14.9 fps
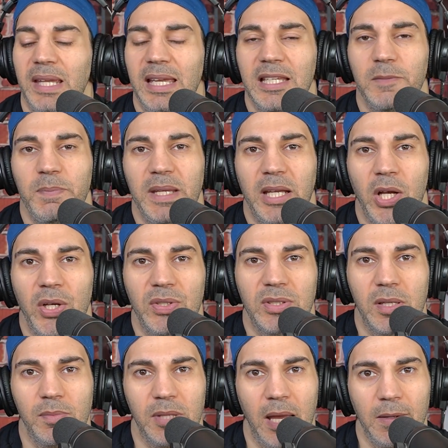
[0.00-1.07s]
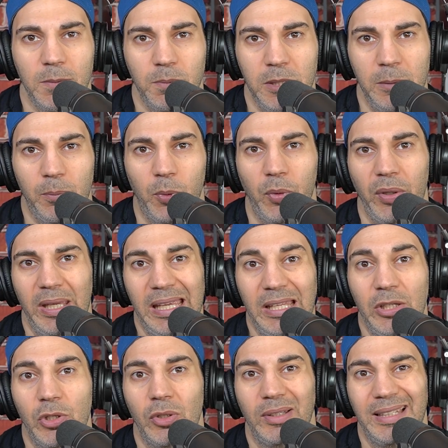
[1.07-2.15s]
is because sometimes people
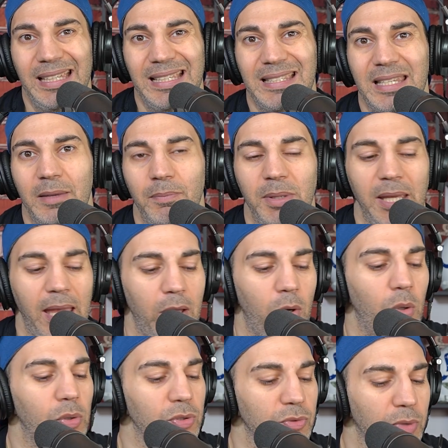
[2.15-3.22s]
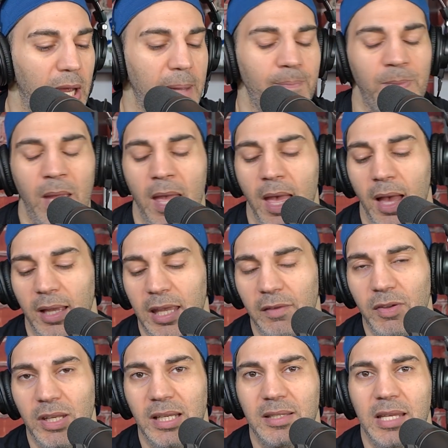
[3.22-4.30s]
in your leagues can be a-holes, right? I'll
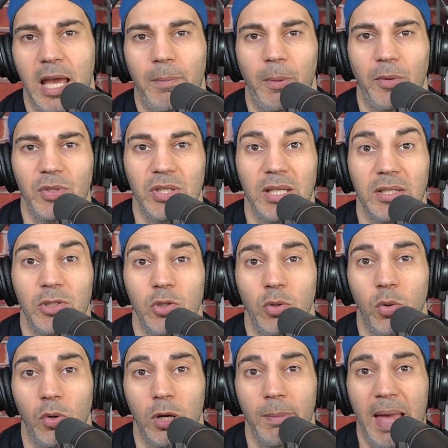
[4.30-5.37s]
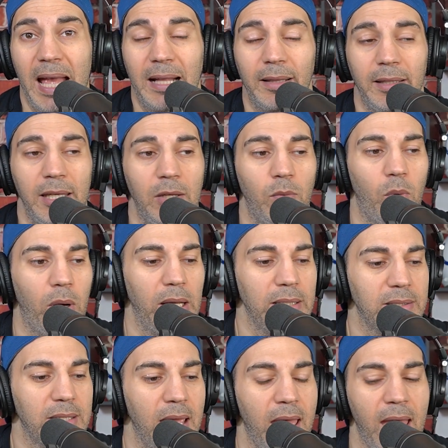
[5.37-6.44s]
give you an example. I was in a 2 quarterback league
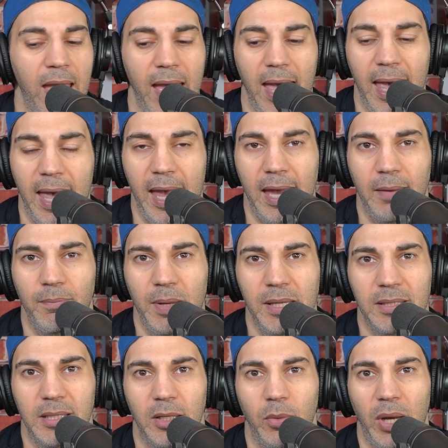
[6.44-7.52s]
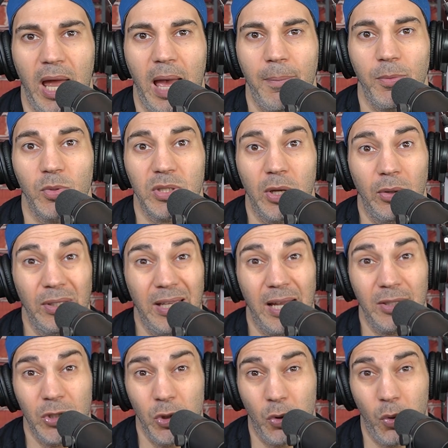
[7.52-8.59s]
once, and basically what happened was I only
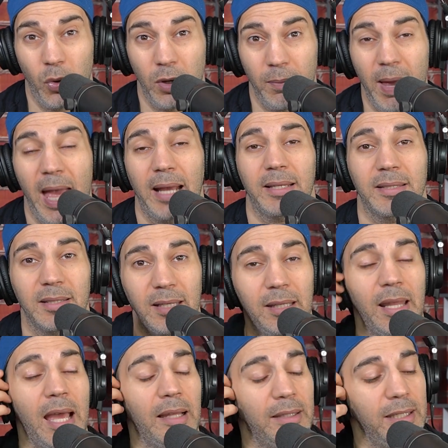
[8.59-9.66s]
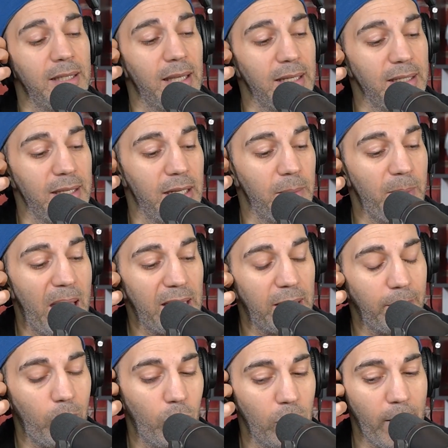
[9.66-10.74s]
got 2 quarterbacks in that league. I didn't get a
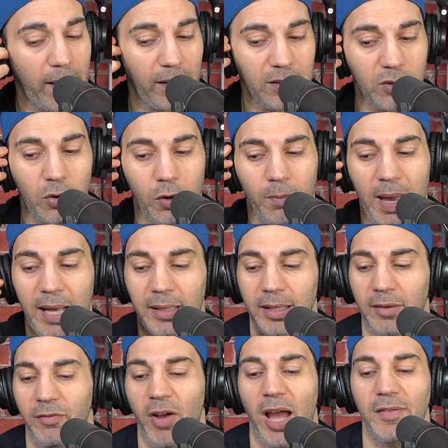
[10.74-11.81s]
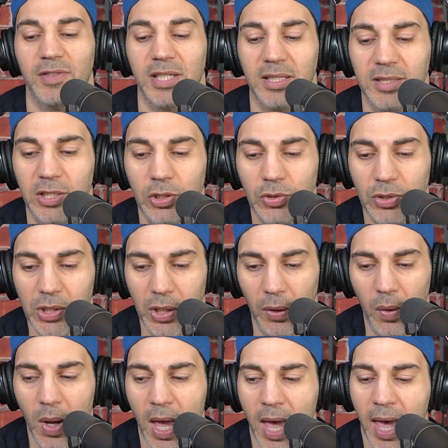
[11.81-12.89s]
backup quarterback. This is going back like 5, 6 years
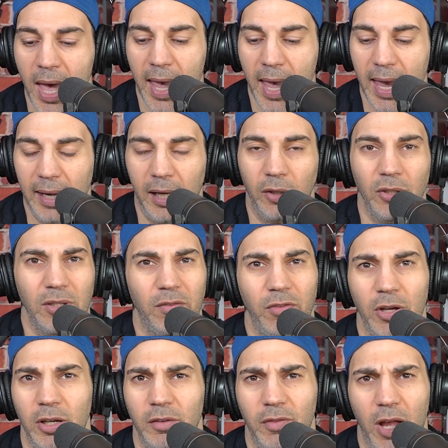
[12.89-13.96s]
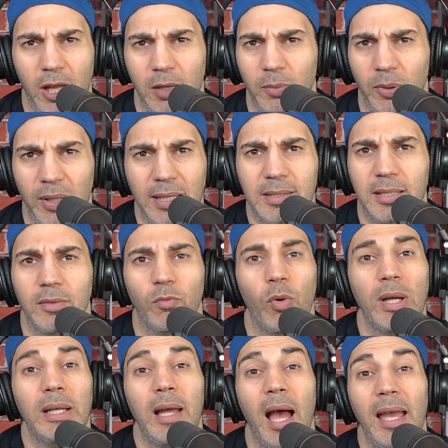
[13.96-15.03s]
ago. And I learned a very valuable lesson.
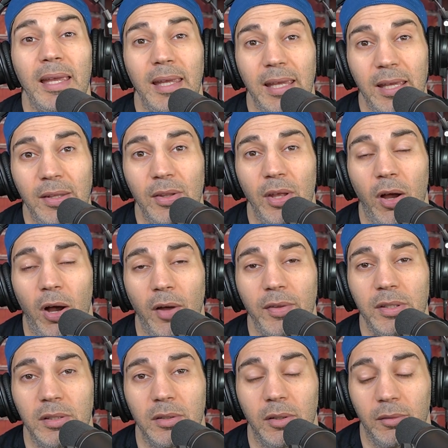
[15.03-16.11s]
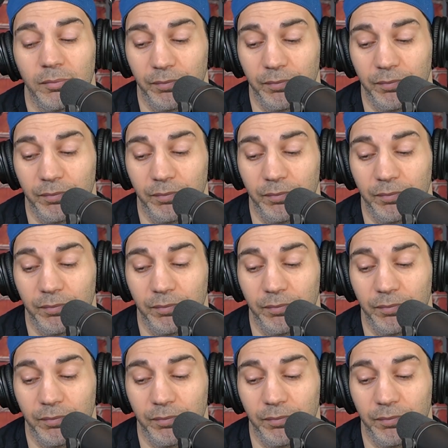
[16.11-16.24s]
One guy in the